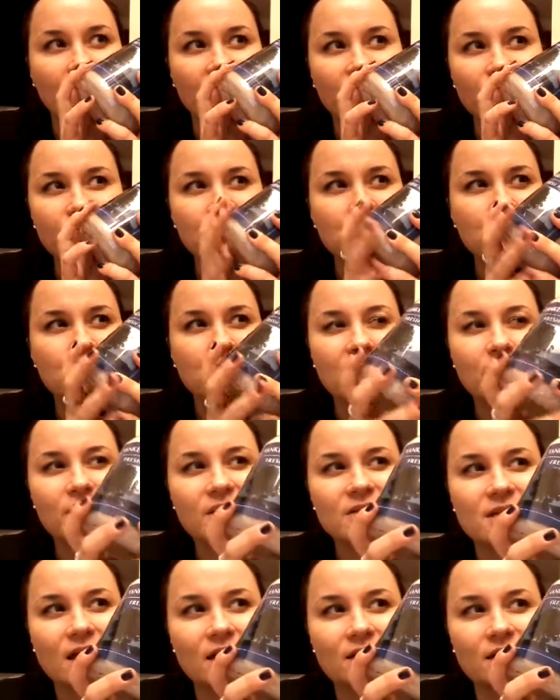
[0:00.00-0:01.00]
don't know, maybe
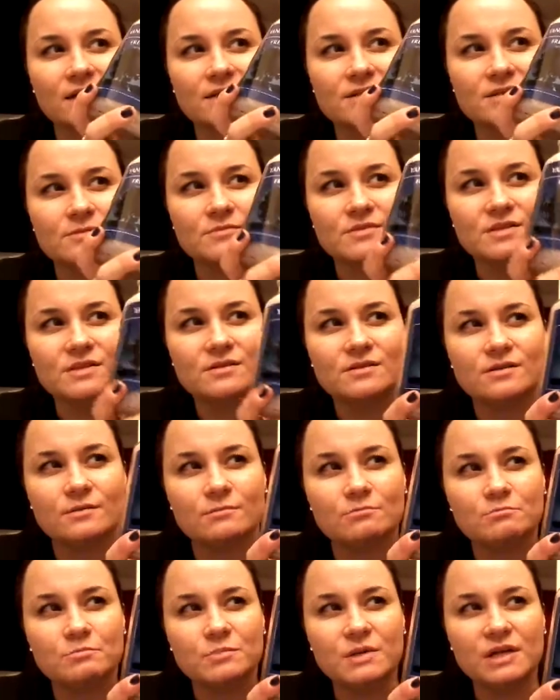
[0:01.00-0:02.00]
it's got like
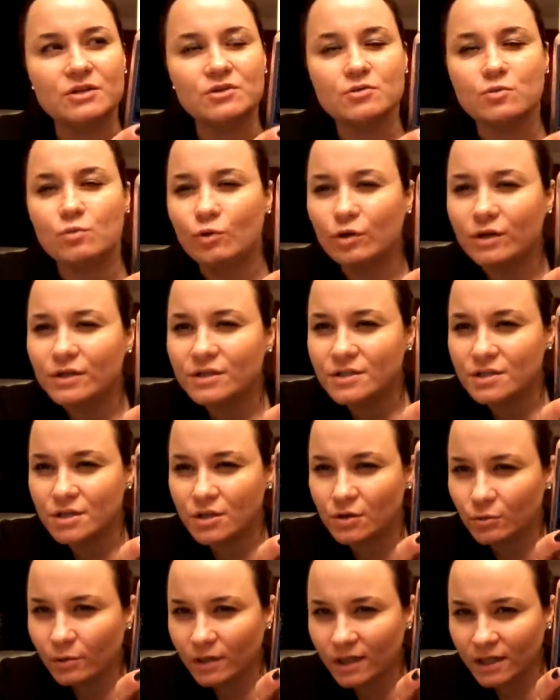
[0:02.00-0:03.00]
some beech wood
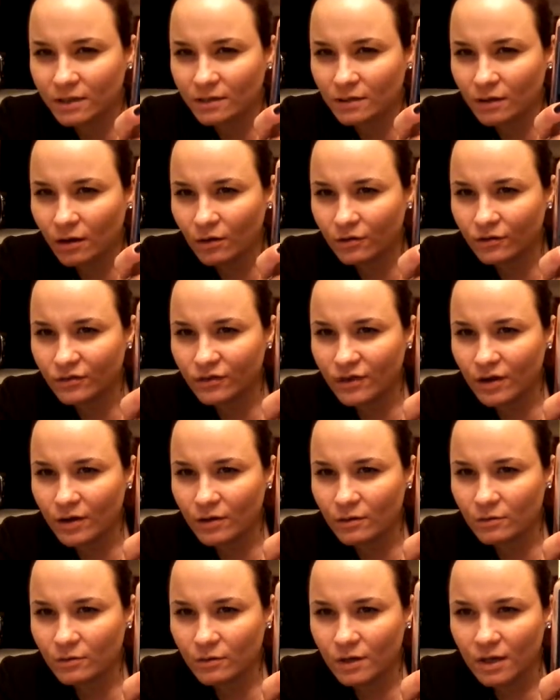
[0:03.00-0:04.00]
to it
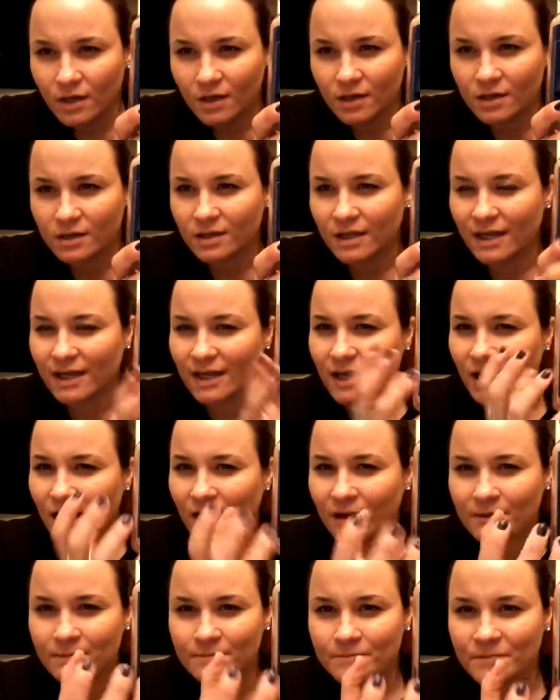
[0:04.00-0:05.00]
also. Like,
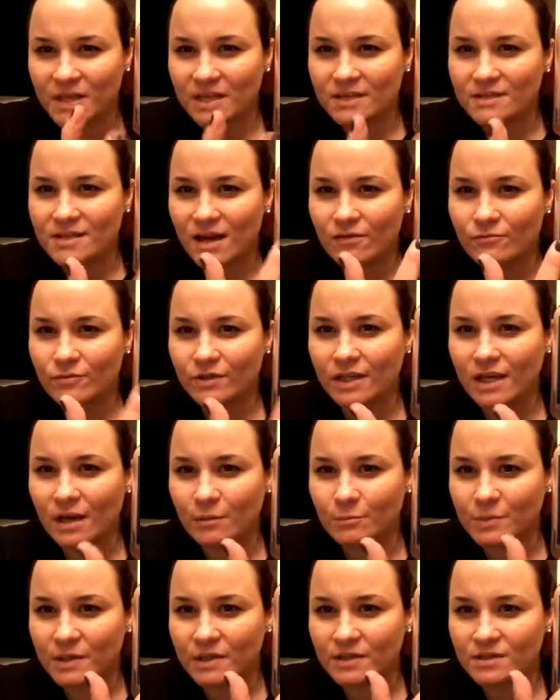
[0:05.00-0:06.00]
it's not really
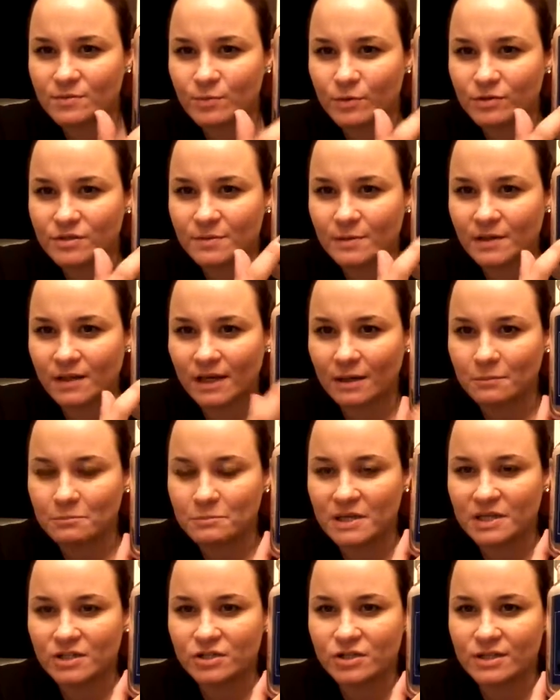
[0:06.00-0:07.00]
supposed to be like a
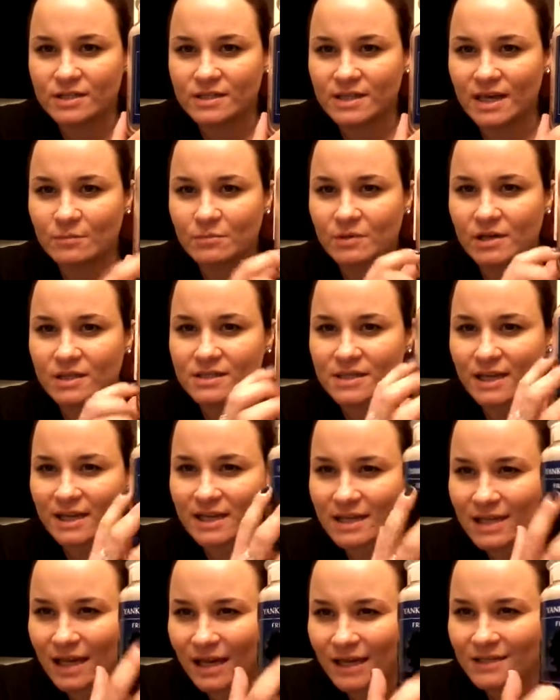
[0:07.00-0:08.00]
beachy scent, but it's
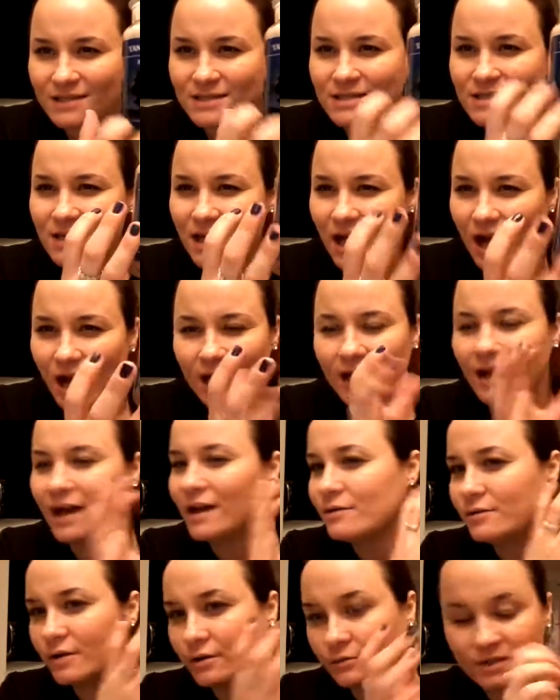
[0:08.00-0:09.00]
like night sky.
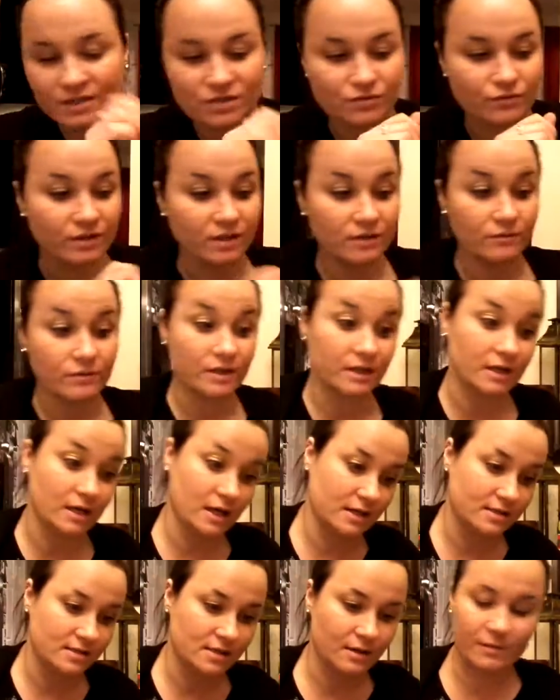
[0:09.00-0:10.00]
I don't know. It's really, really
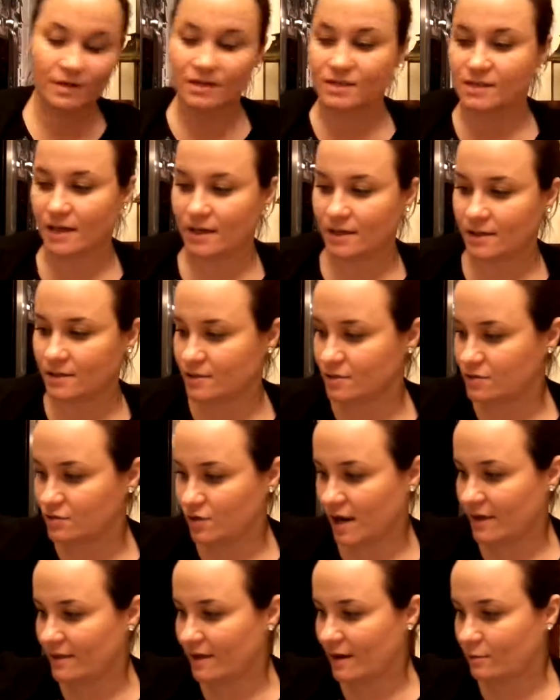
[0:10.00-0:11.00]
nice. I'm excited to
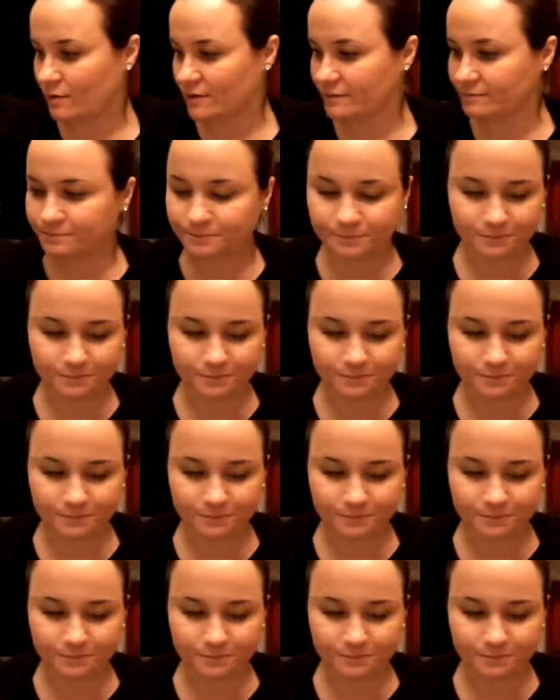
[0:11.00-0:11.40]
try that one.